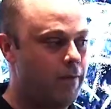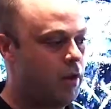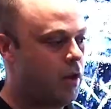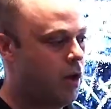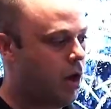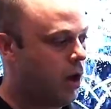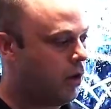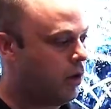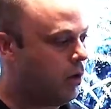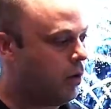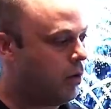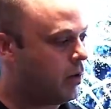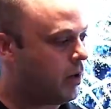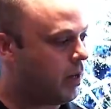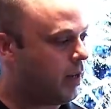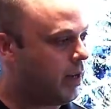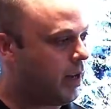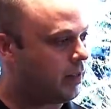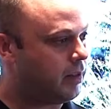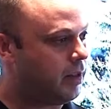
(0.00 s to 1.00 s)
the audio
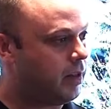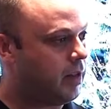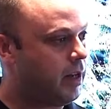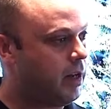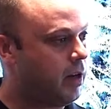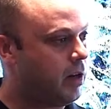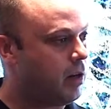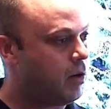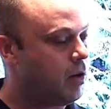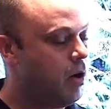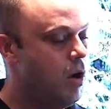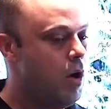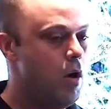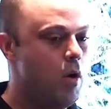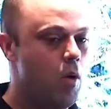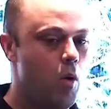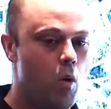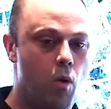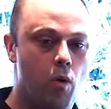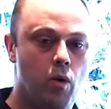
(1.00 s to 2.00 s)
connected here,
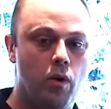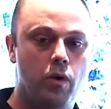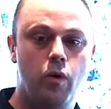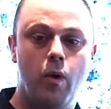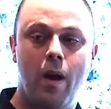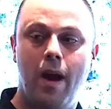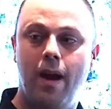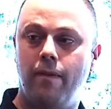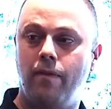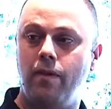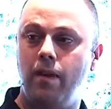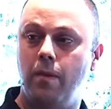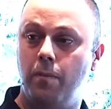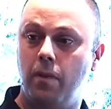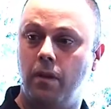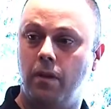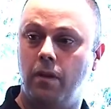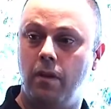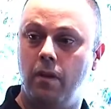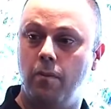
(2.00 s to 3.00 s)
or you have the
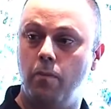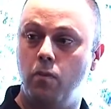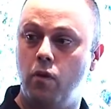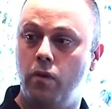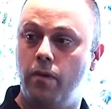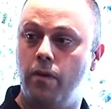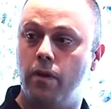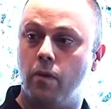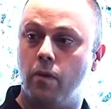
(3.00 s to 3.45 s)
ability to move it